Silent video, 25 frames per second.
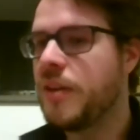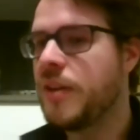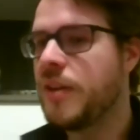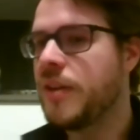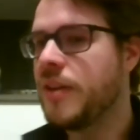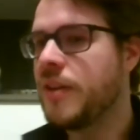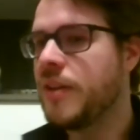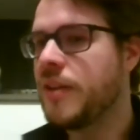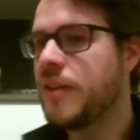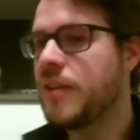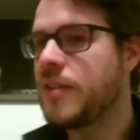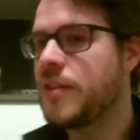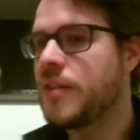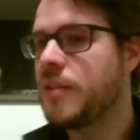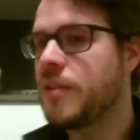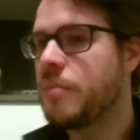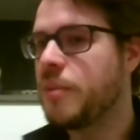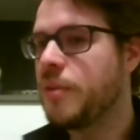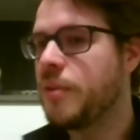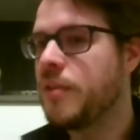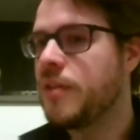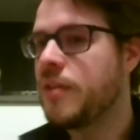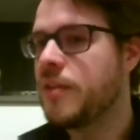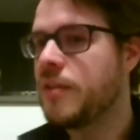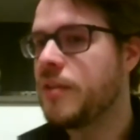And at some
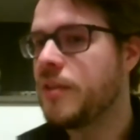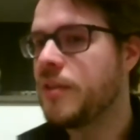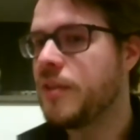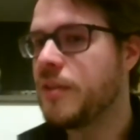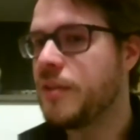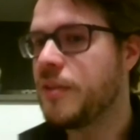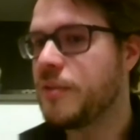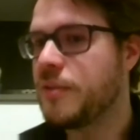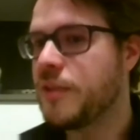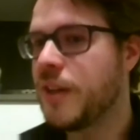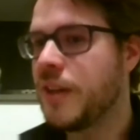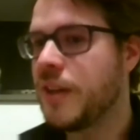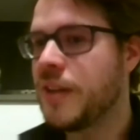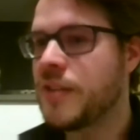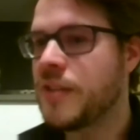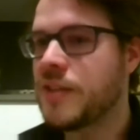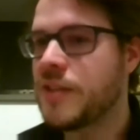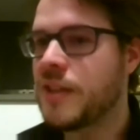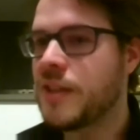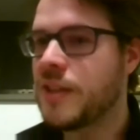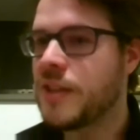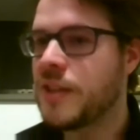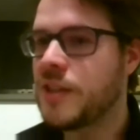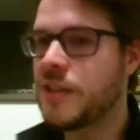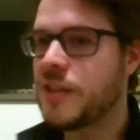point I realized
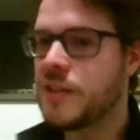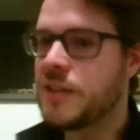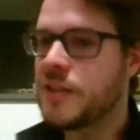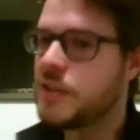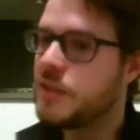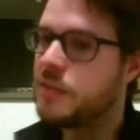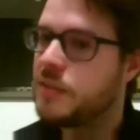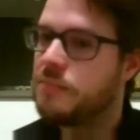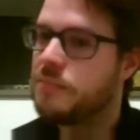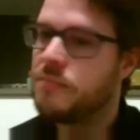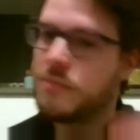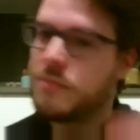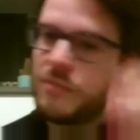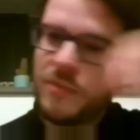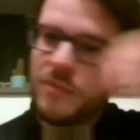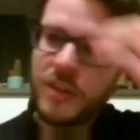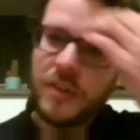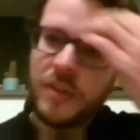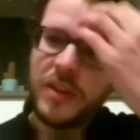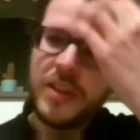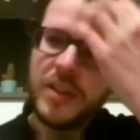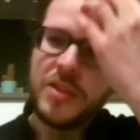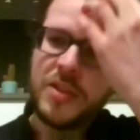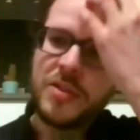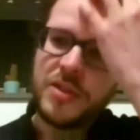actually it's a
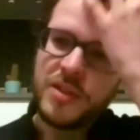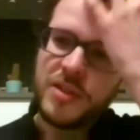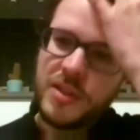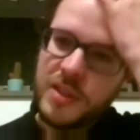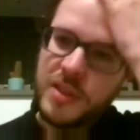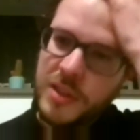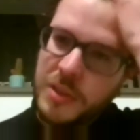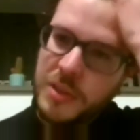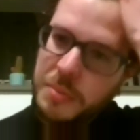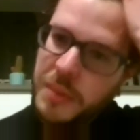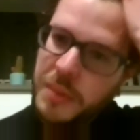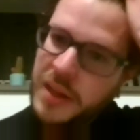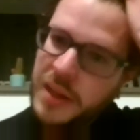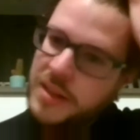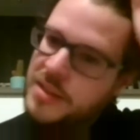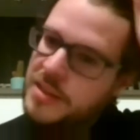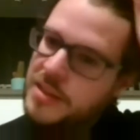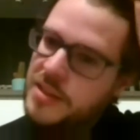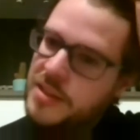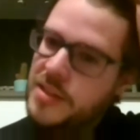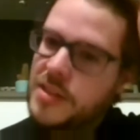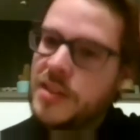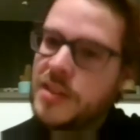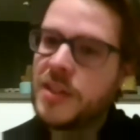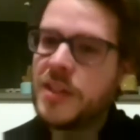very interesting space,